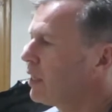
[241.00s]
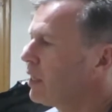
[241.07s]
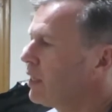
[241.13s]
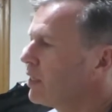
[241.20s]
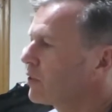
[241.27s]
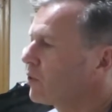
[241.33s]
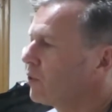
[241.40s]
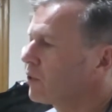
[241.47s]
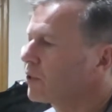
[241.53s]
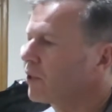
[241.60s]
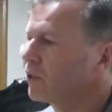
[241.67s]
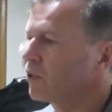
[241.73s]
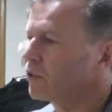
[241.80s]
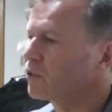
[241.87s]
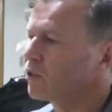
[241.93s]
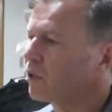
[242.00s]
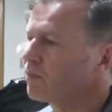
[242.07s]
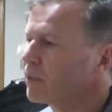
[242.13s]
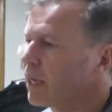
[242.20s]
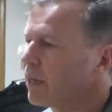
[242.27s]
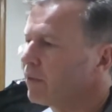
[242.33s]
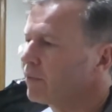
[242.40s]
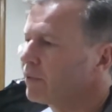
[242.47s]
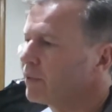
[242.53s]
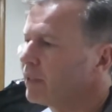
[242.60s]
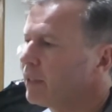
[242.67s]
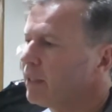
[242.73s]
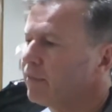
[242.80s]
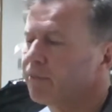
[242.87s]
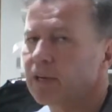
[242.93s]
It's also got drop down
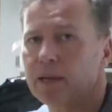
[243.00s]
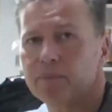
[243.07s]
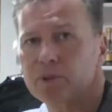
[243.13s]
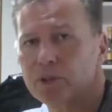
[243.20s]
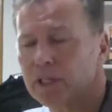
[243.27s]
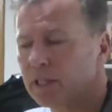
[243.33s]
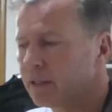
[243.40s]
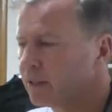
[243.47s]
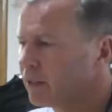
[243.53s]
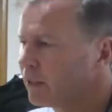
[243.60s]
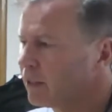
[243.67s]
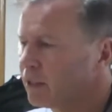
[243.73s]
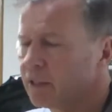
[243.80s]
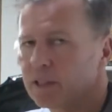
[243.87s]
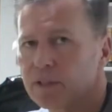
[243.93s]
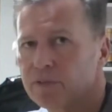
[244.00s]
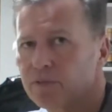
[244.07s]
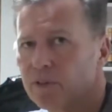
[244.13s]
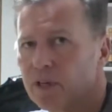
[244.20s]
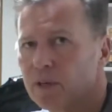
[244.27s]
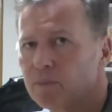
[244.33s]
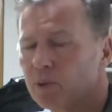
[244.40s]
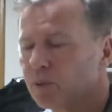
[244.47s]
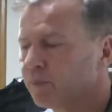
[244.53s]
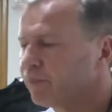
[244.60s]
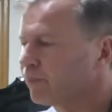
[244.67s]
ear flaps on it, and it's thermal.